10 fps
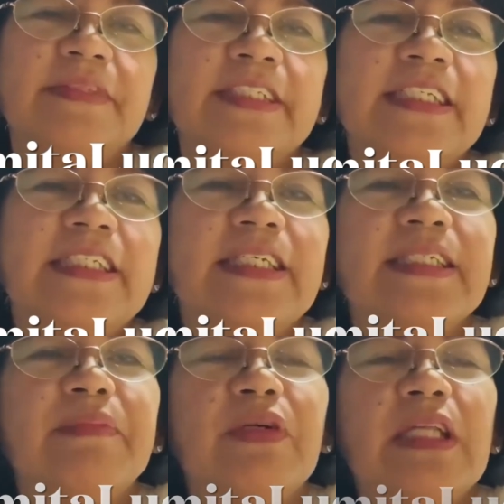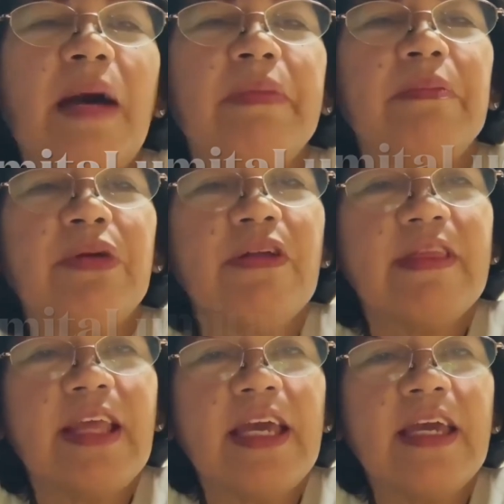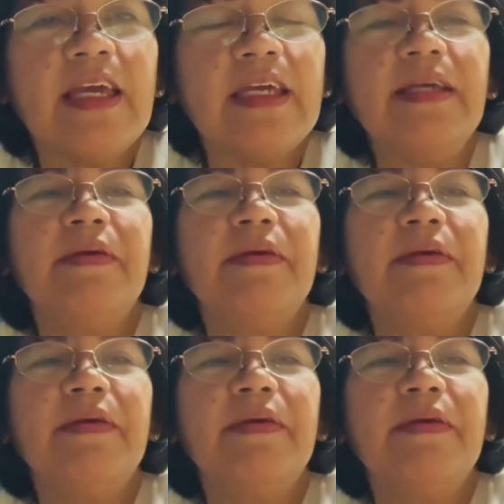Sis Kisabel, happy birthday.